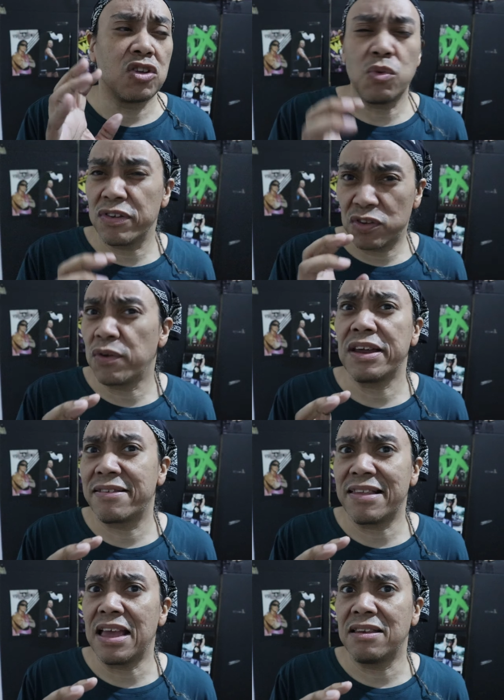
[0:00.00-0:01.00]
to a certain
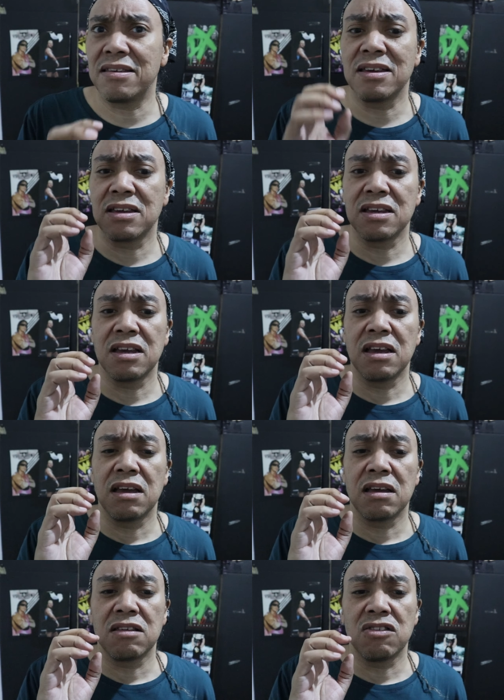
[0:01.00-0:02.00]
extent,
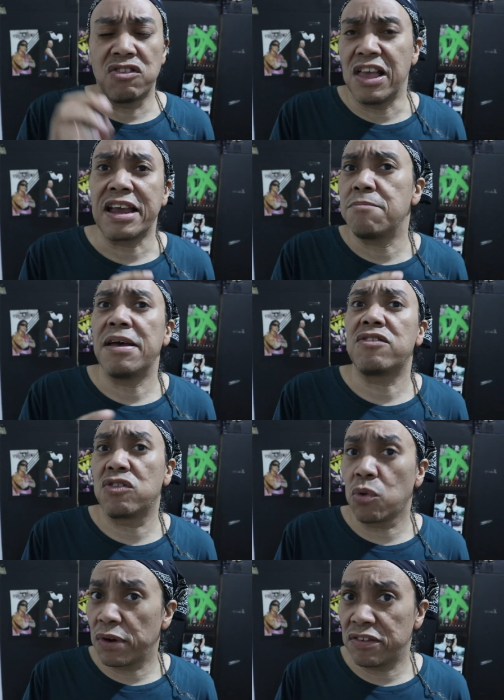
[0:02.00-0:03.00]
second best
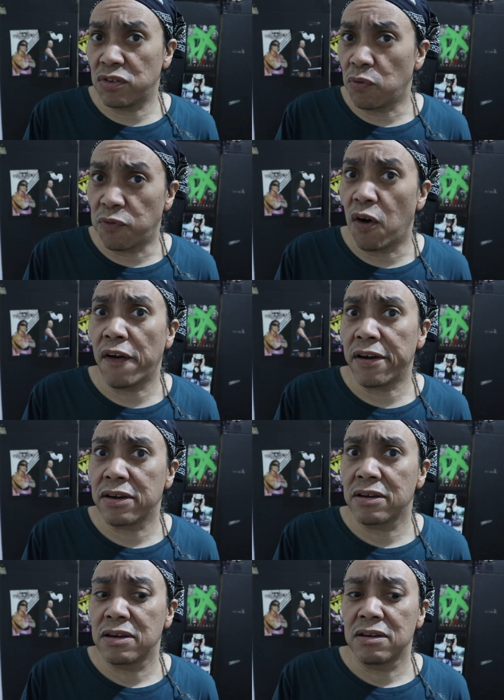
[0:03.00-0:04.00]
story so
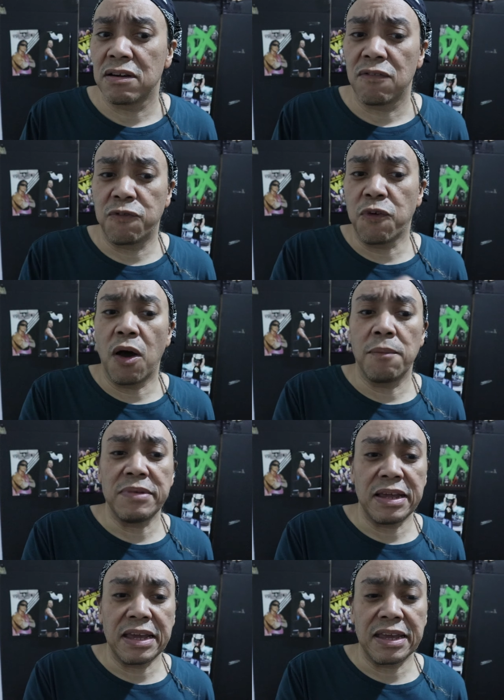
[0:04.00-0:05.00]
far
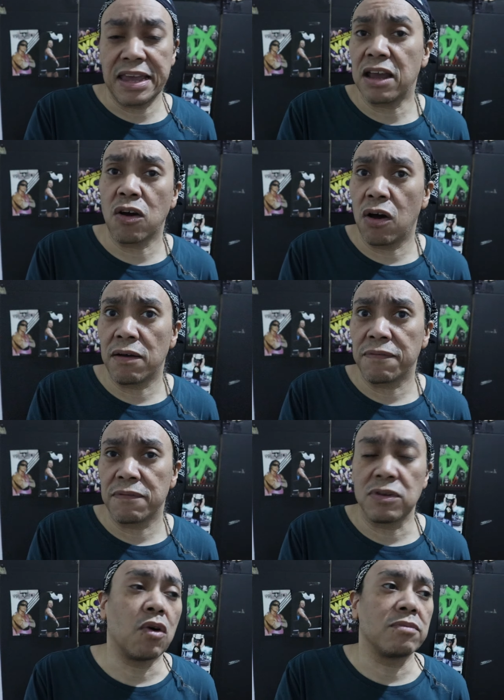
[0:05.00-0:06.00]
from the
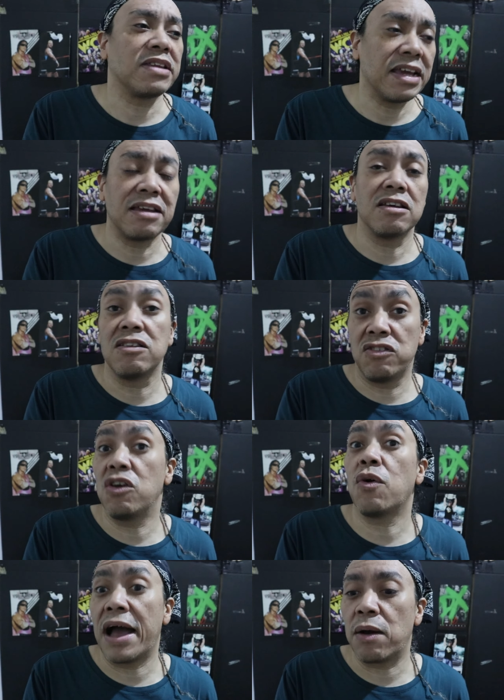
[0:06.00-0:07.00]
kickoff, no, the
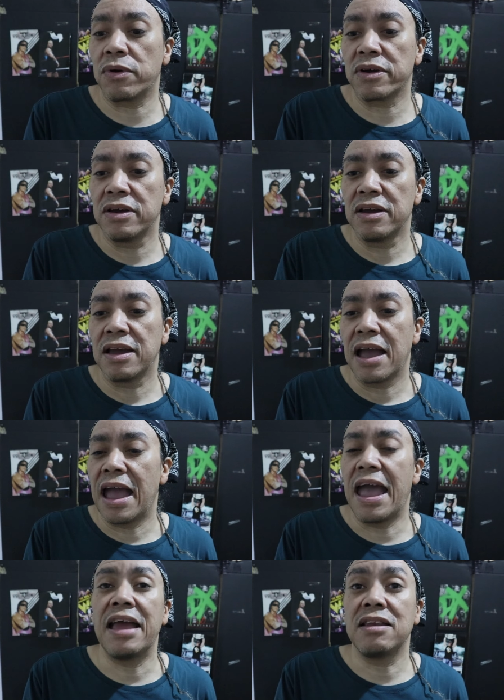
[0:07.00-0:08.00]
zero hour
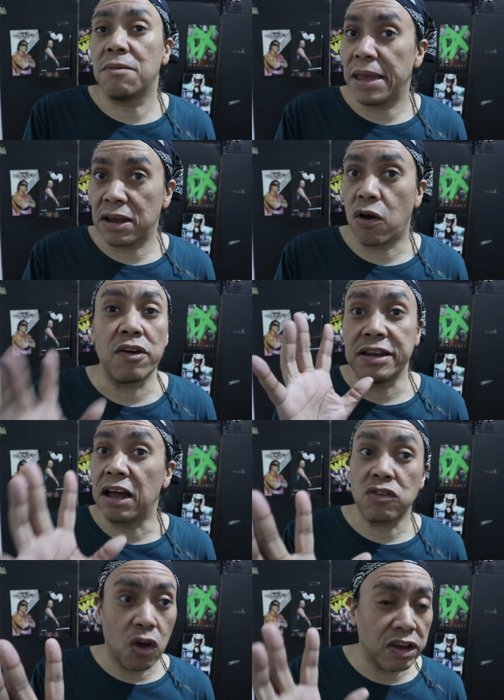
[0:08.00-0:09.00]
and the main card.
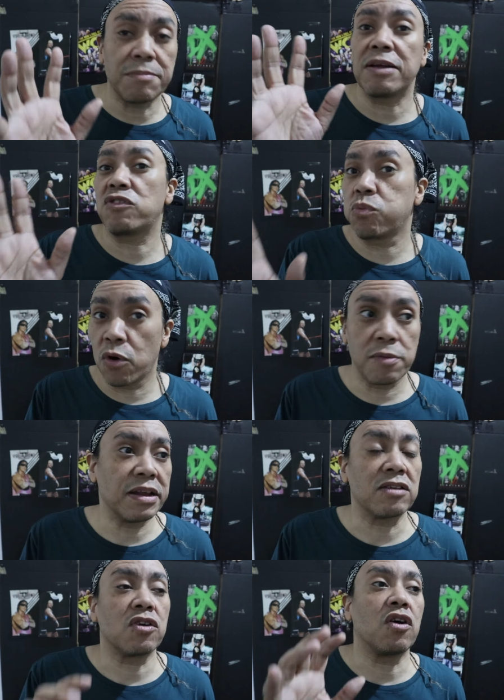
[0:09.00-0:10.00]
Not talking about Swerve,
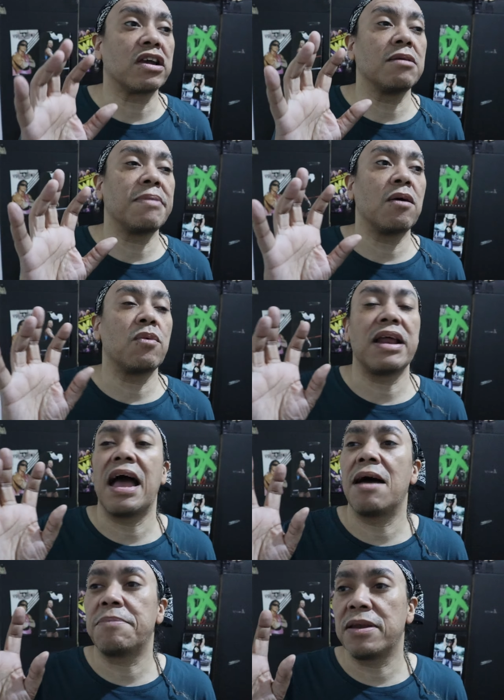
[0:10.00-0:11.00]
not talking about what
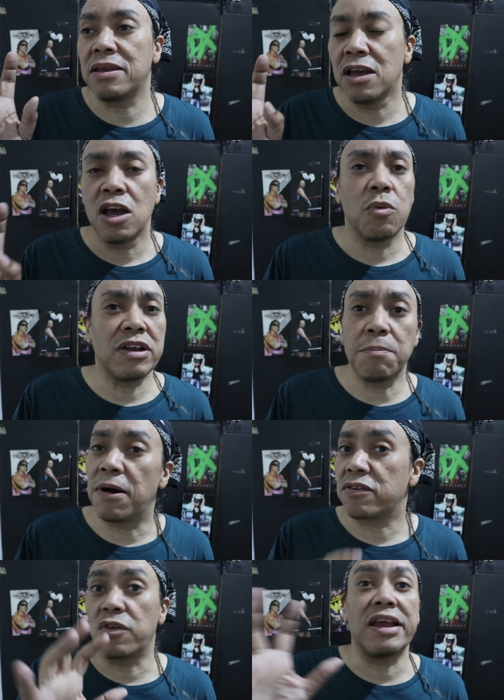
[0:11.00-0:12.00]
happened with the
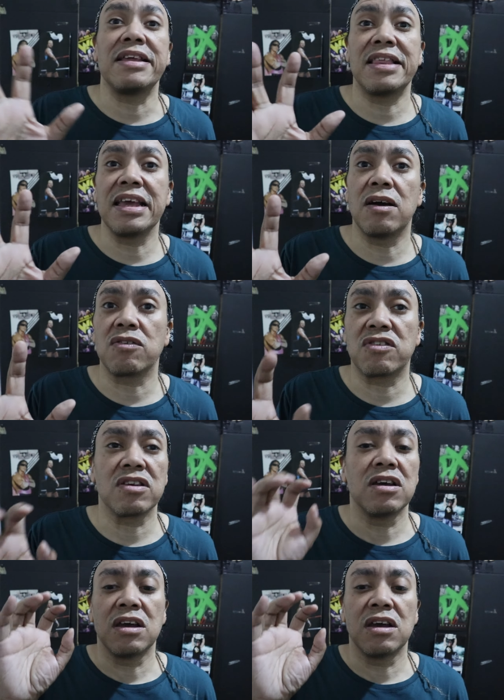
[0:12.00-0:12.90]
Bucks or anything else,